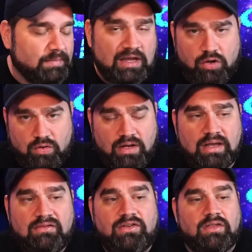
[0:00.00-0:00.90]
my own
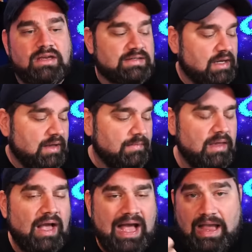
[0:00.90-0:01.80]
feelings.
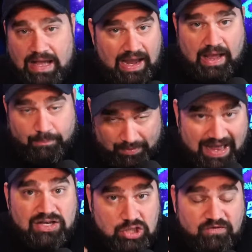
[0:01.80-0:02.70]

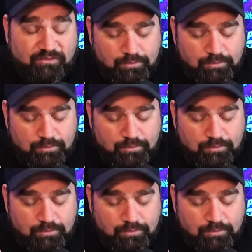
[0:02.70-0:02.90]
I do